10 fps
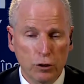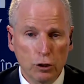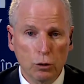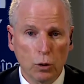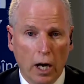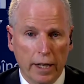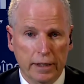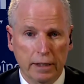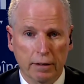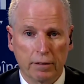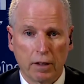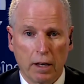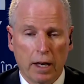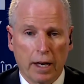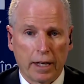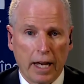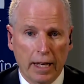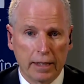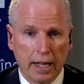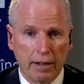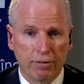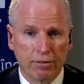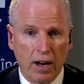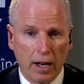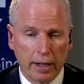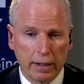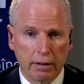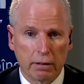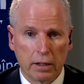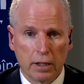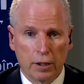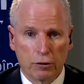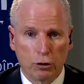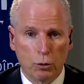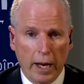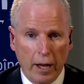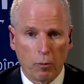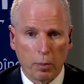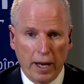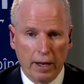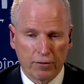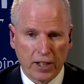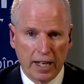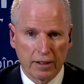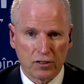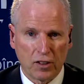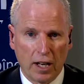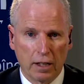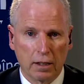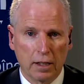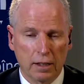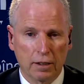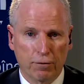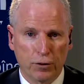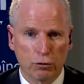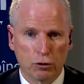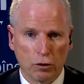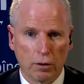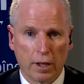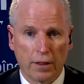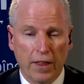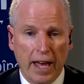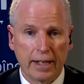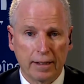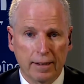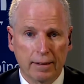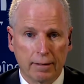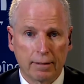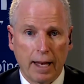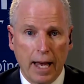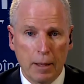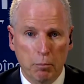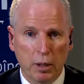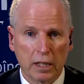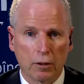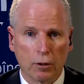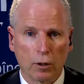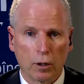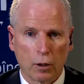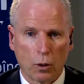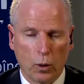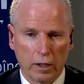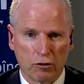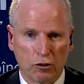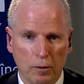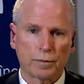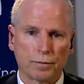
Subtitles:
new ideas can they find to help Afghanistan in the future? That is a bigger question.